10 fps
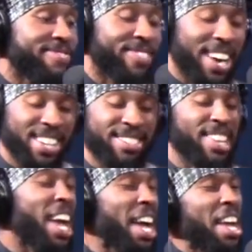Right?
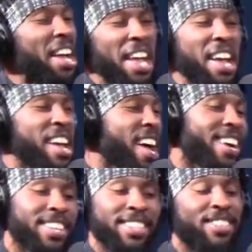Yeah.
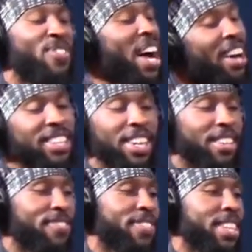Riled
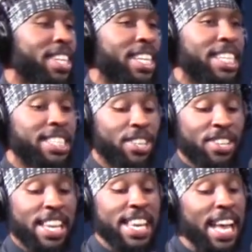up. So
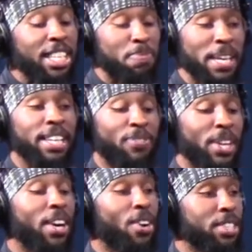the next meeting
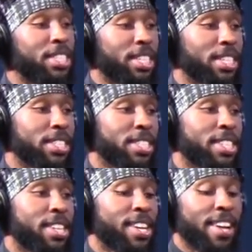we hosted,
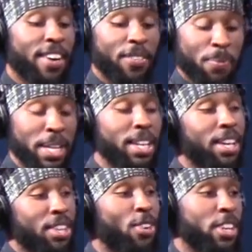me and the
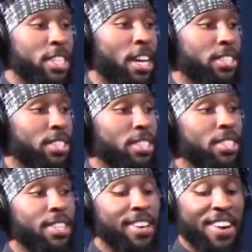other organizers,
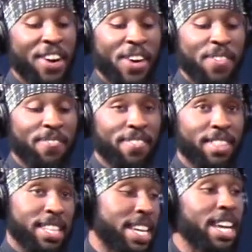
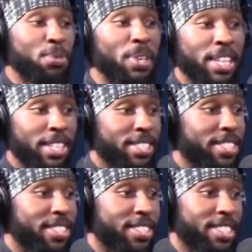the next week
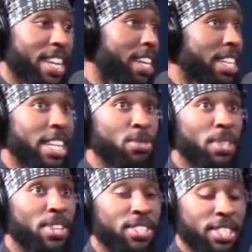
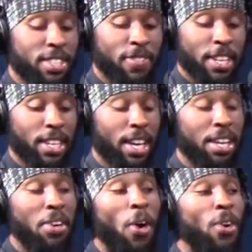Thursday or something like that,
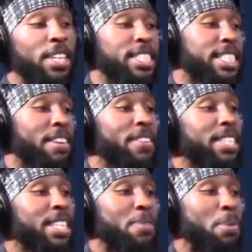only
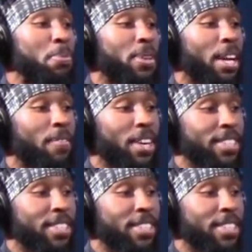17 people came out.